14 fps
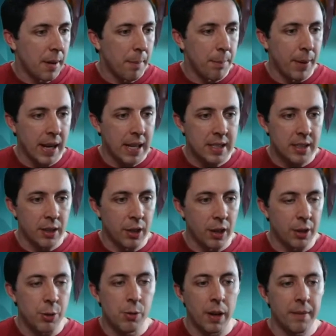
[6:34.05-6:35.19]
based
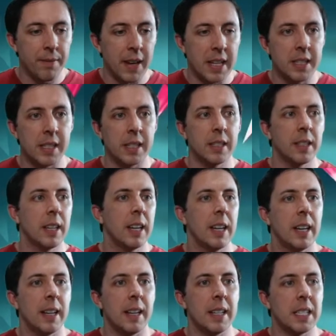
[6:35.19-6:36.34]
on who I'm facing
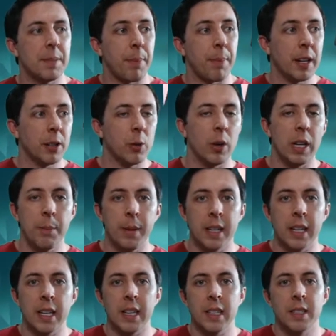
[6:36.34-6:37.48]
is Spider Queen,
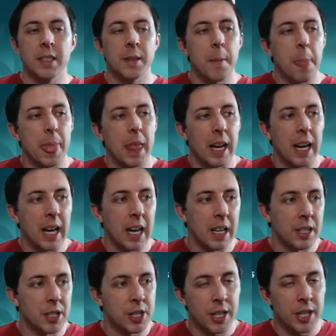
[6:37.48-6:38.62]
because
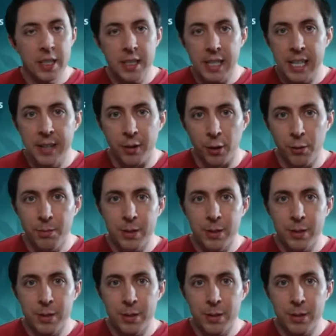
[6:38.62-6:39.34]
she is evil.